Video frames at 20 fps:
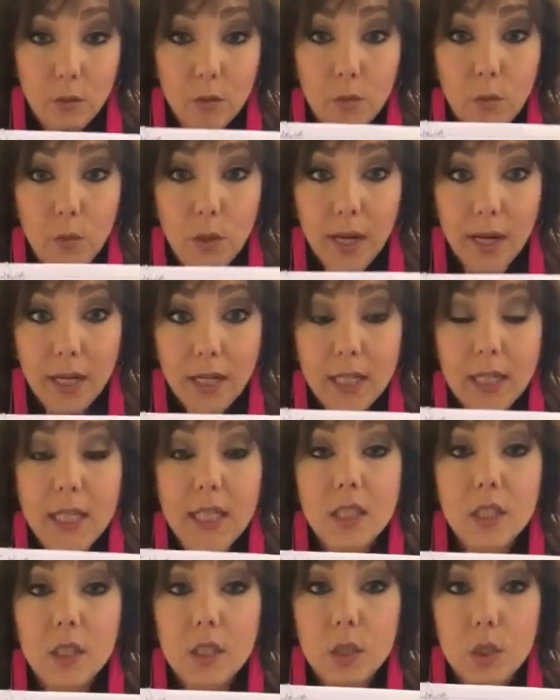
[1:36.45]
Red
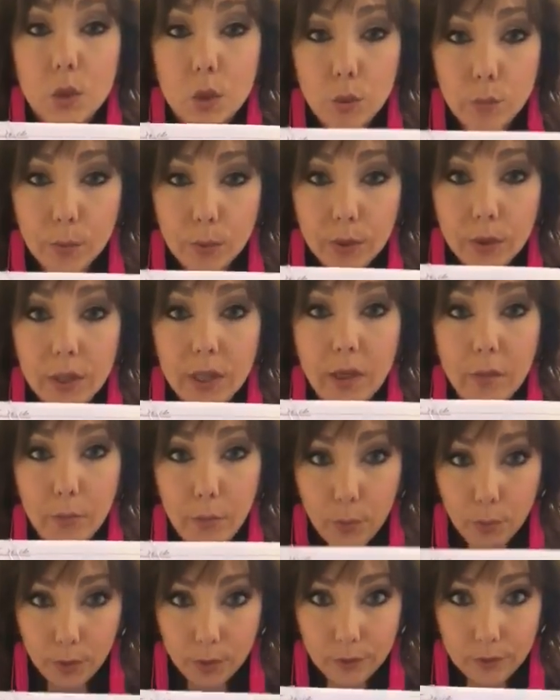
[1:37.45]
is super
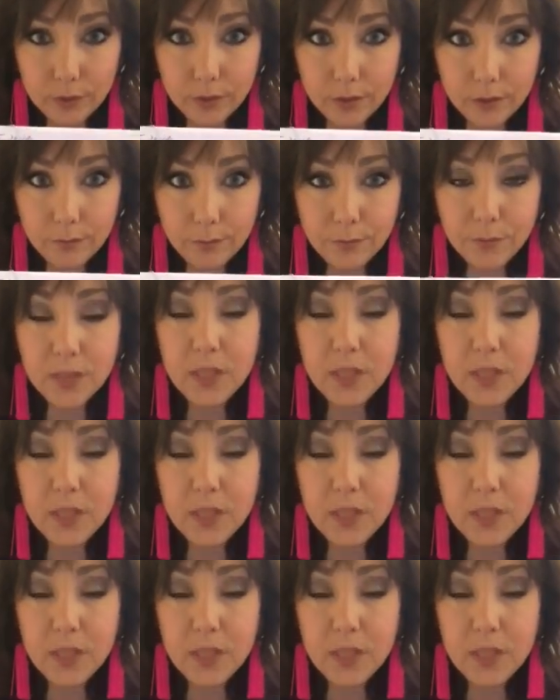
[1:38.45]
important.